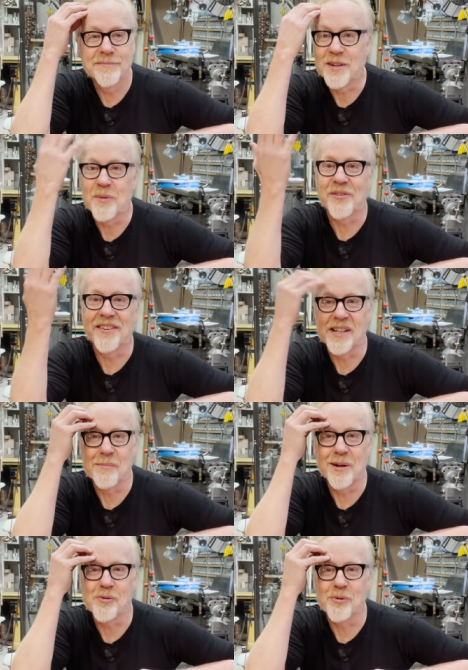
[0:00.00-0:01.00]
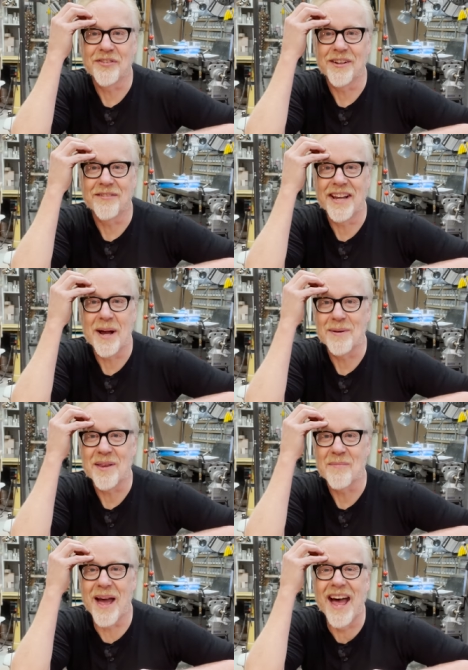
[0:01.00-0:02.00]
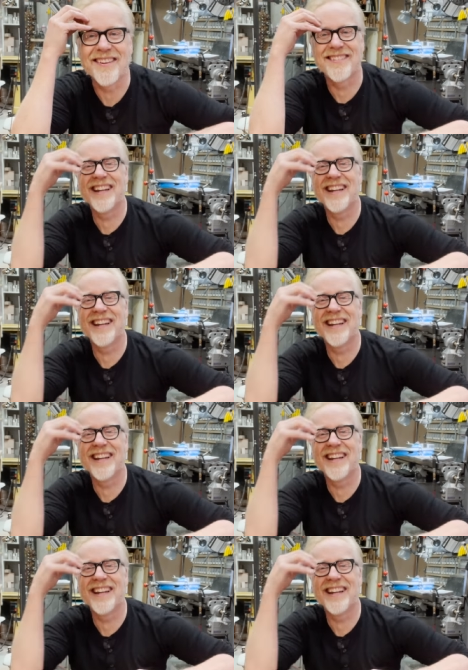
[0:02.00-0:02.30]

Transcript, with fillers: Now I'm just thinking about cool stuff that happened in the past.